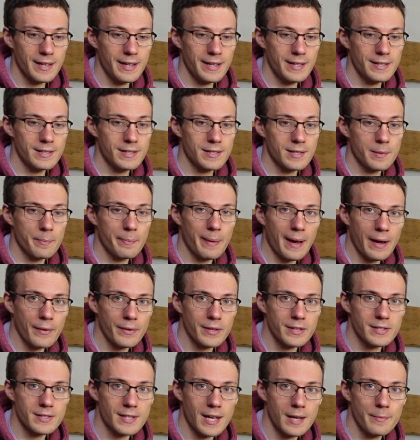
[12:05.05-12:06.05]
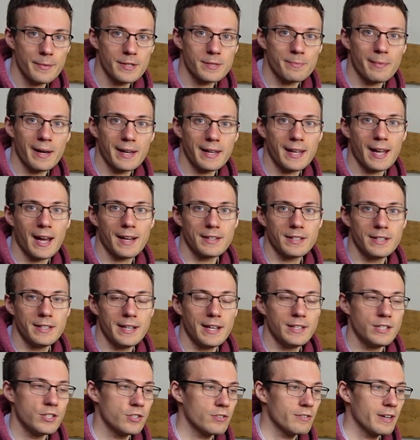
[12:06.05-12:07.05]
It's about the same as my Canyon
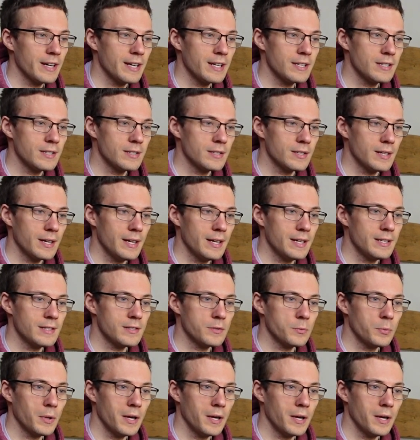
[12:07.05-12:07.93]
Endurace is,